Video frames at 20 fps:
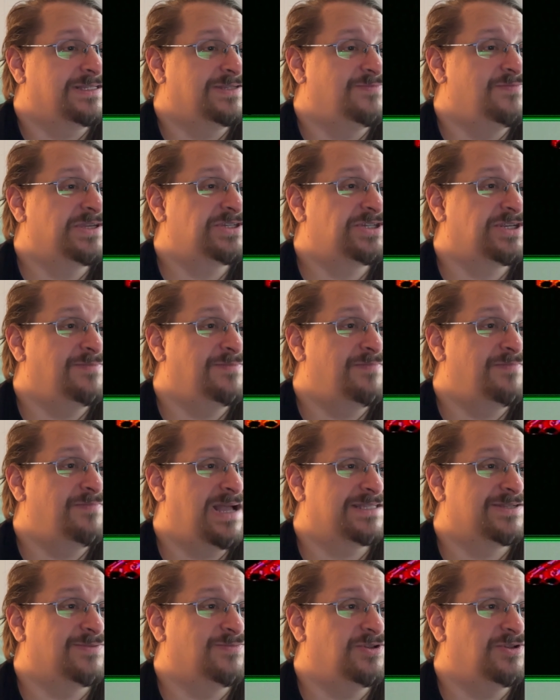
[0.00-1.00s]
is Mission
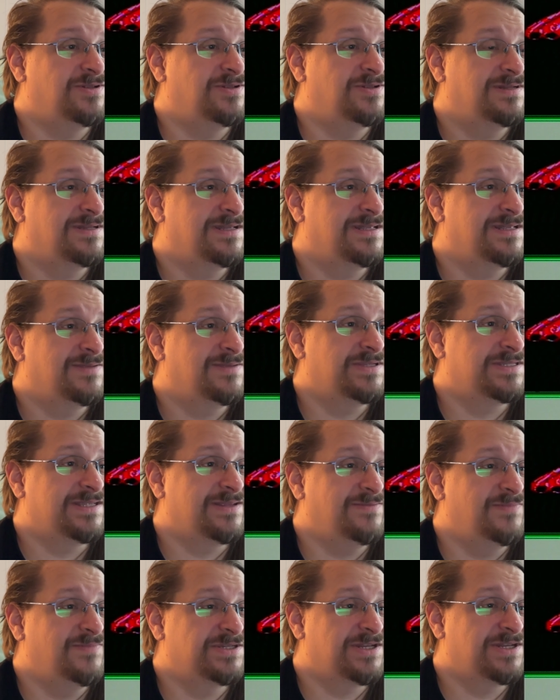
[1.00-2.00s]
Impossible. This
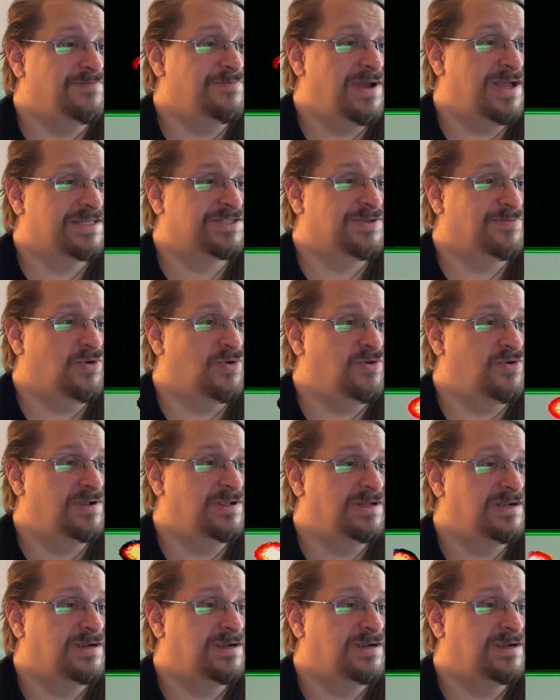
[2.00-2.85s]
is Mission Impossible.